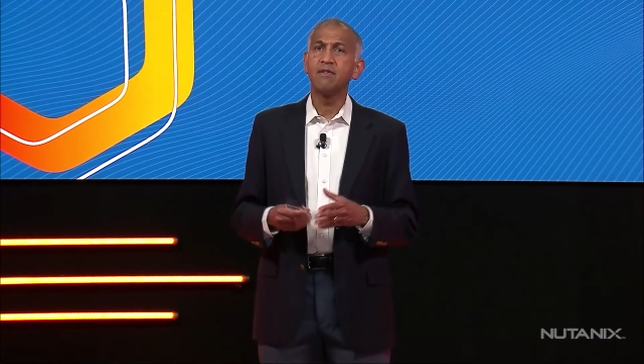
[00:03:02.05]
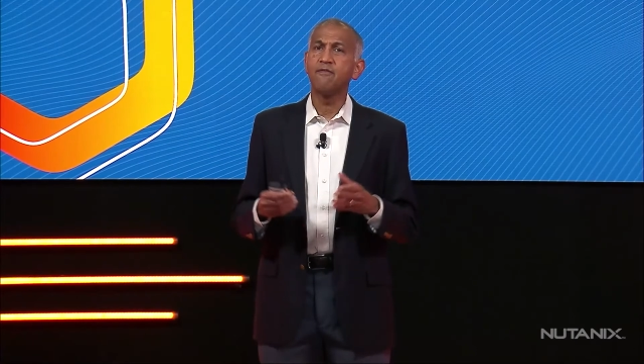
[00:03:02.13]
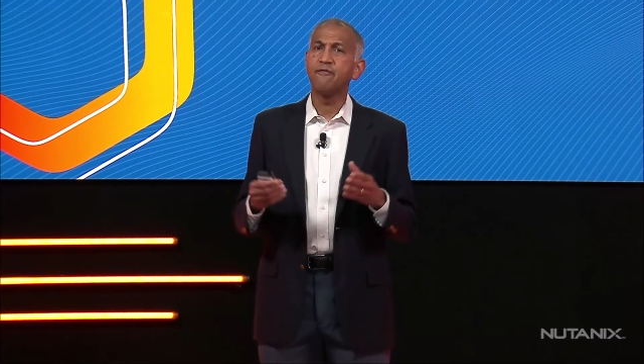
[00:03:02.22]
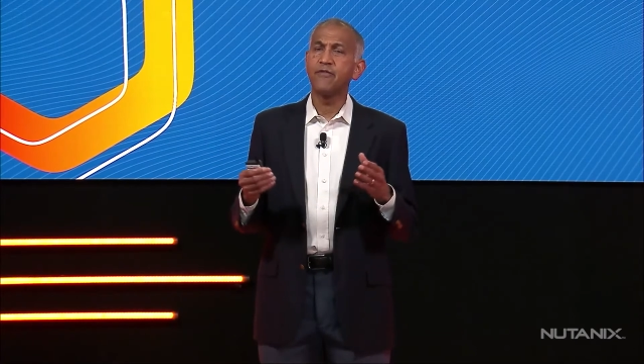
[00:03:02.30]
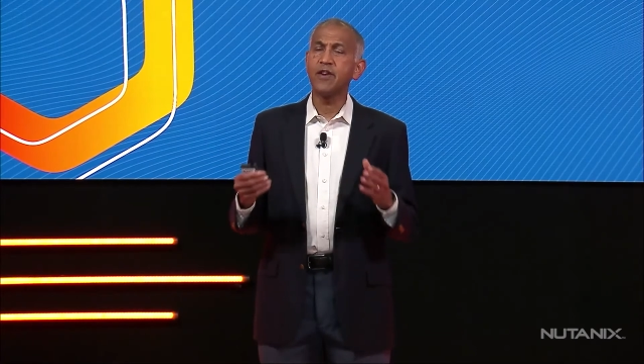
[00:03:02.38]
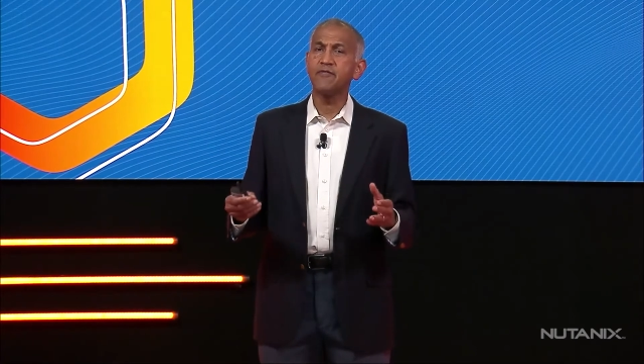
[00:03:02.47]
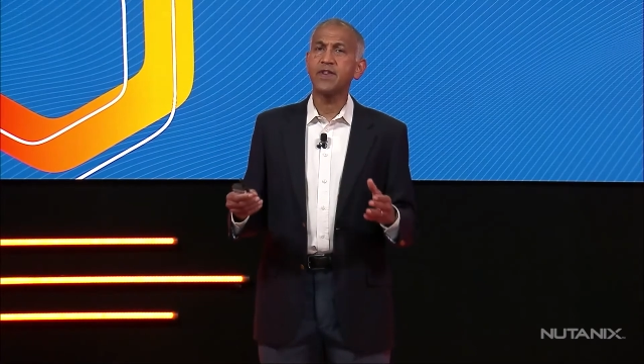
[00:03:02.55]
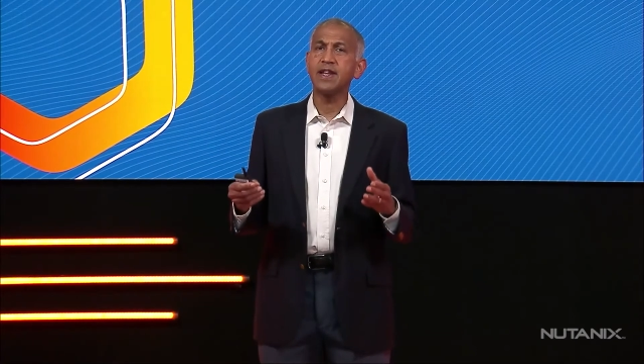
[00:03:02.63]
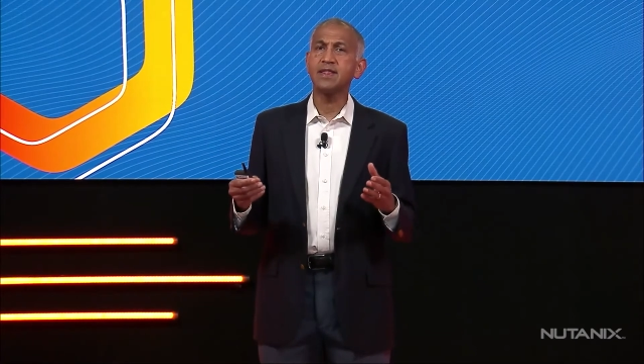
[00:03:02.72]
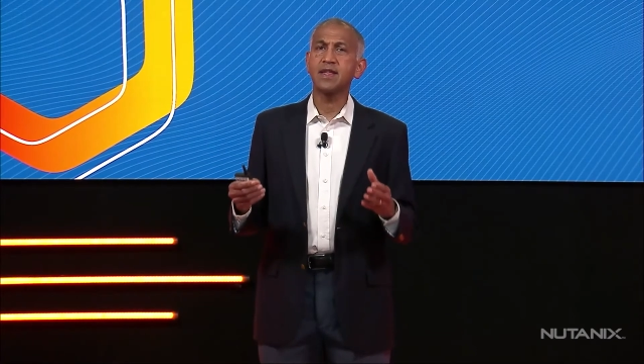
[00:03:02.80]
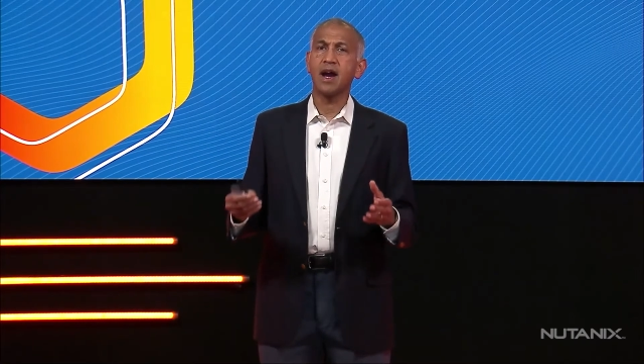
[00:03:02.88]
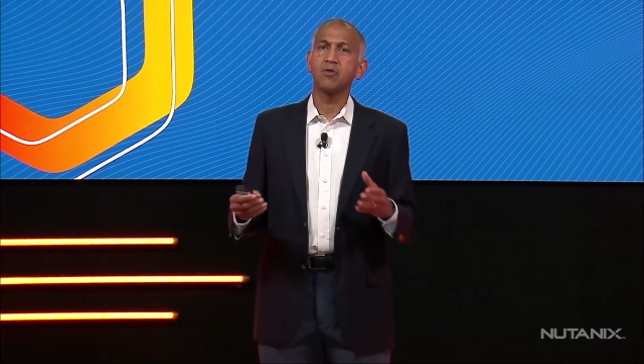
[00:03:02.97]

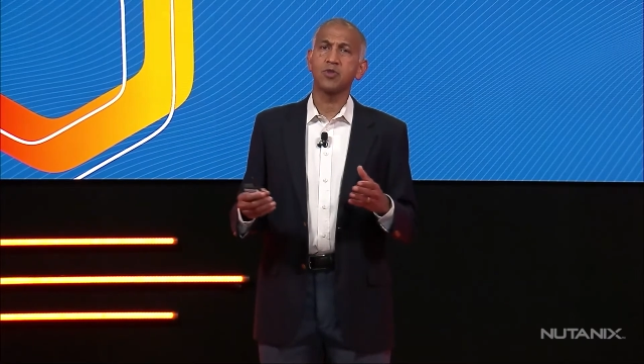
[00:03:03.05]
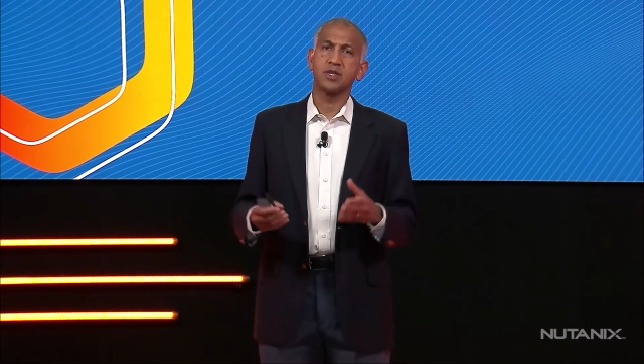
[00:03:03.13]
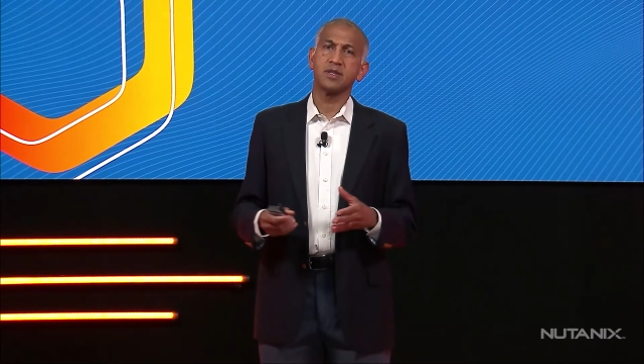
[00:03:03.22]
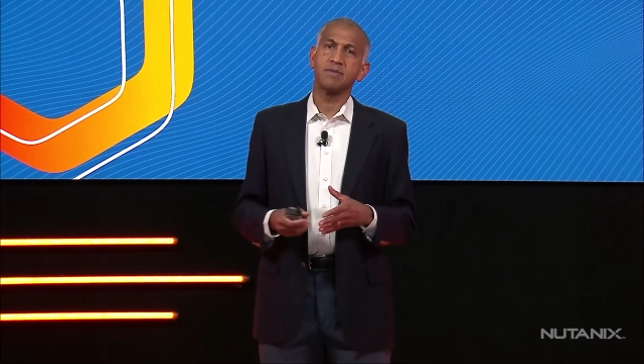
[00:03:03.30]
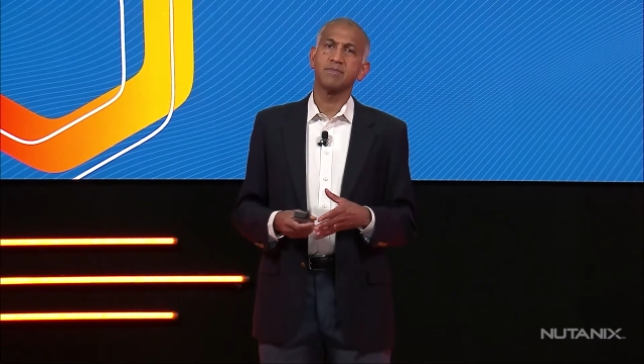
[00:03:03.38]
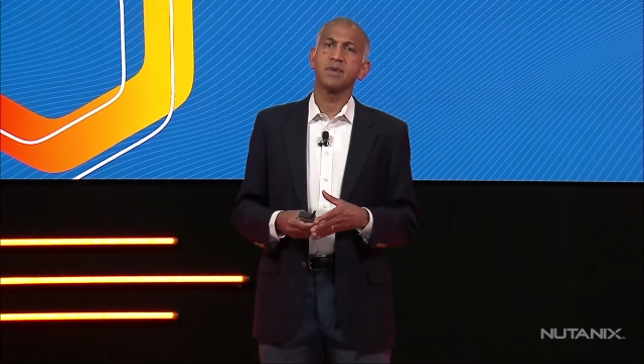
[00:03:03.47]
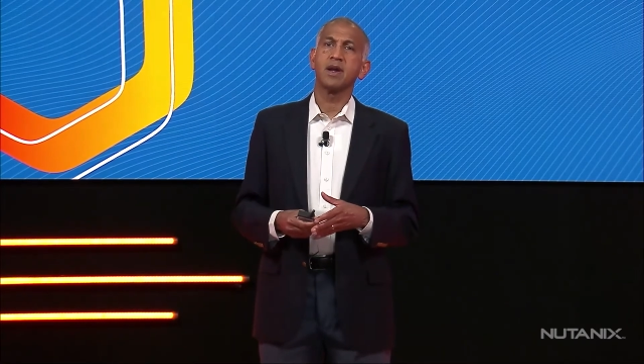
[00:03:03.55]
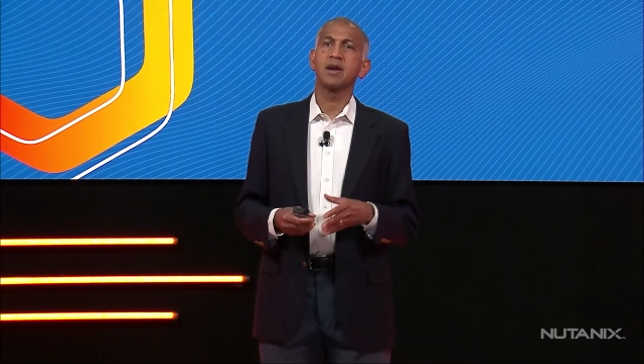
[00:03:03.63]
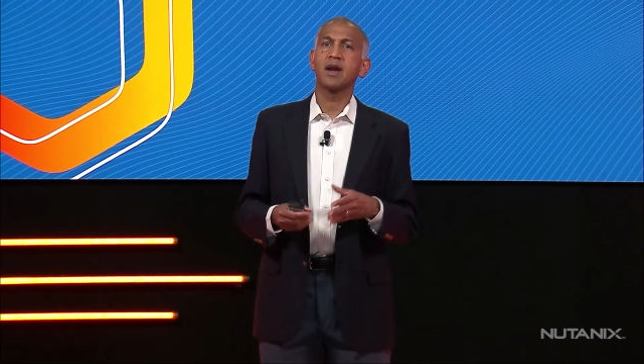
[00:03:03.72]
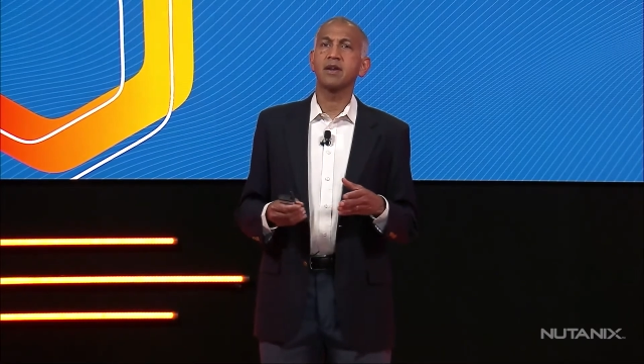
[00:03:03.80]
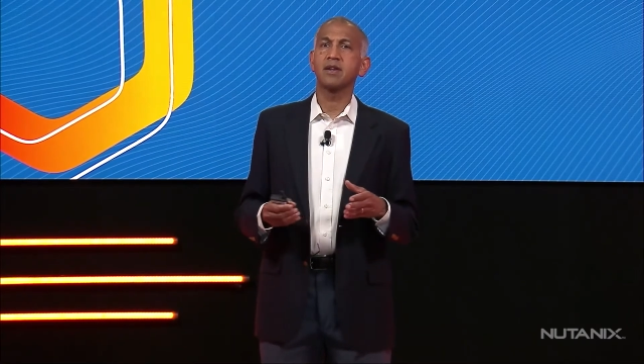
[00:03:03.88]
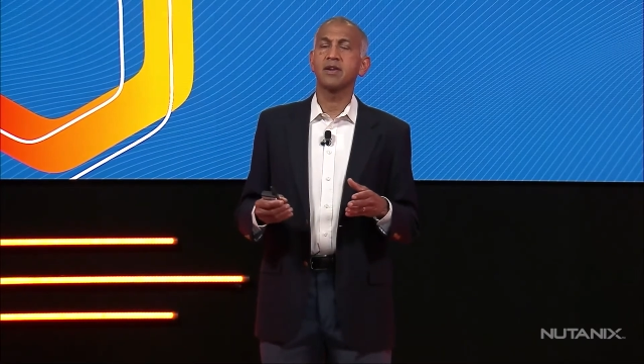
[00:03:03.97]
50,000
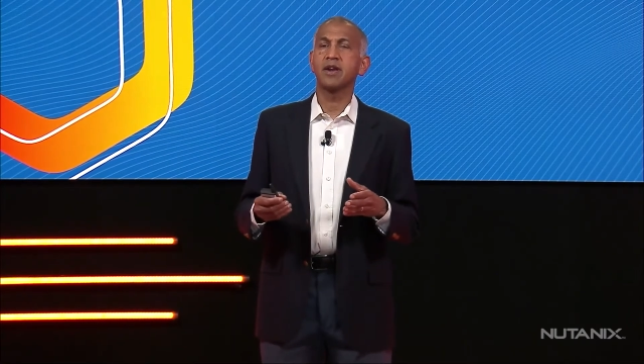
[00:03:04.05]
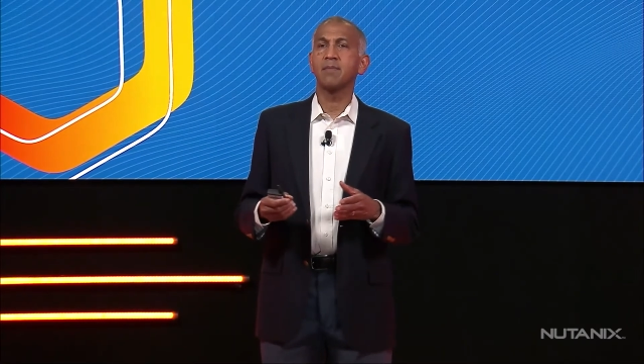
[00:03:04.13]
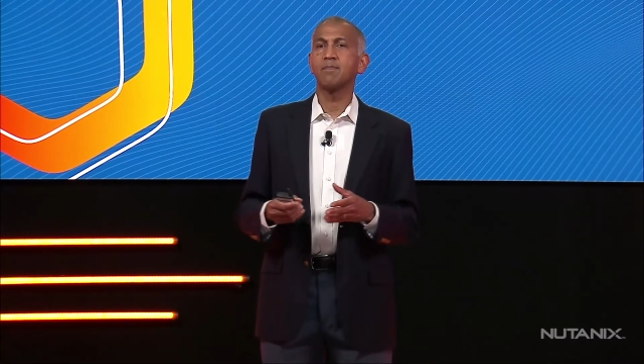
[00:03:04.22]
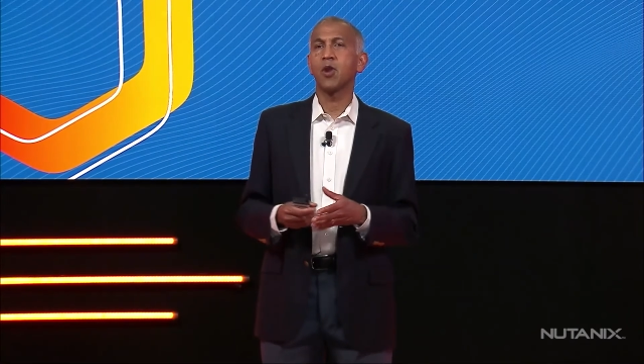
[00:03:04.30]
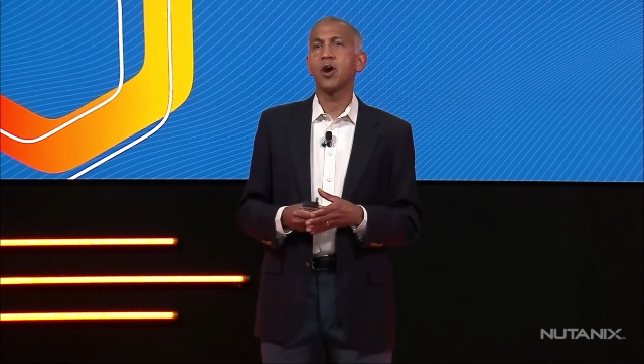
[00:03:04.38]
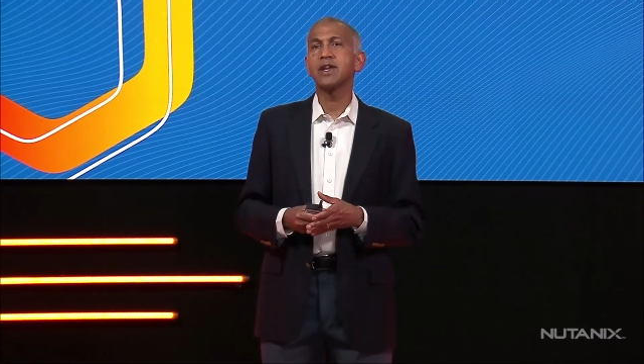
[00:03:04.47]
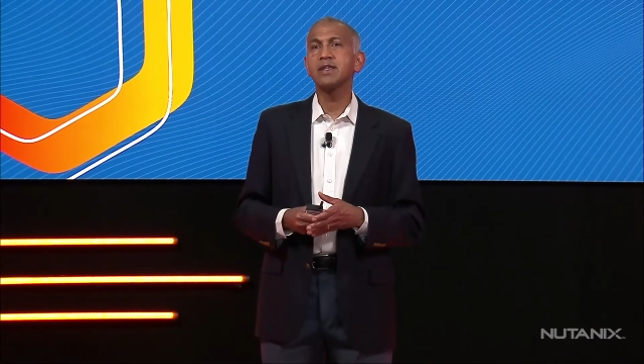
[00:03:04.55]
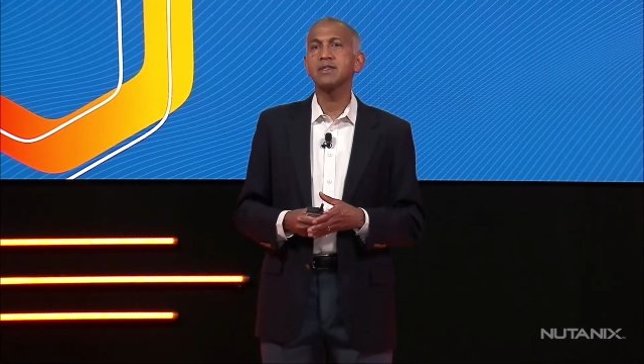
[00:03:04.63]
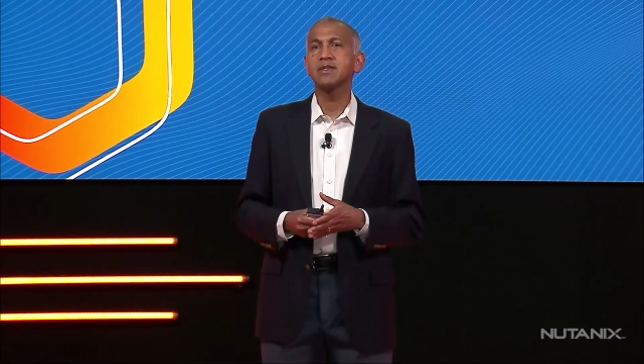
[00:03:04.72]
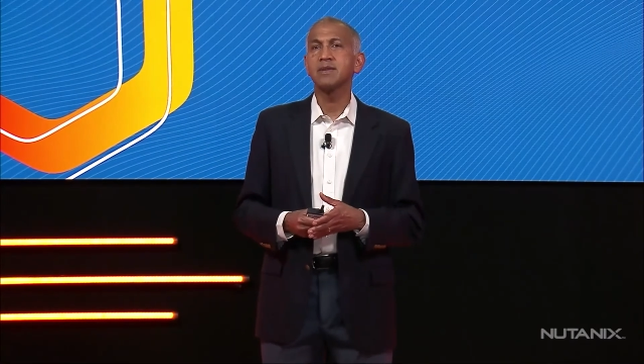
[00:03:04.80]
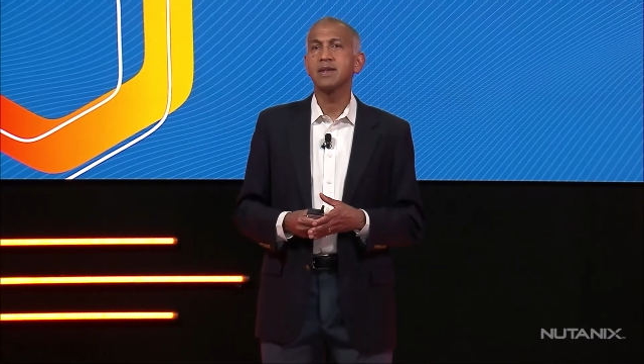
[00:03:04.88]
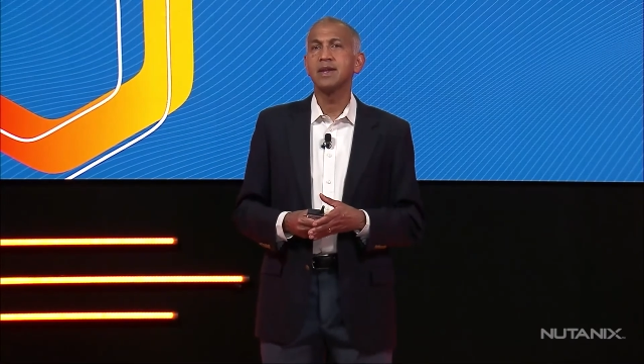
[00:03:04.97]
concurrent employees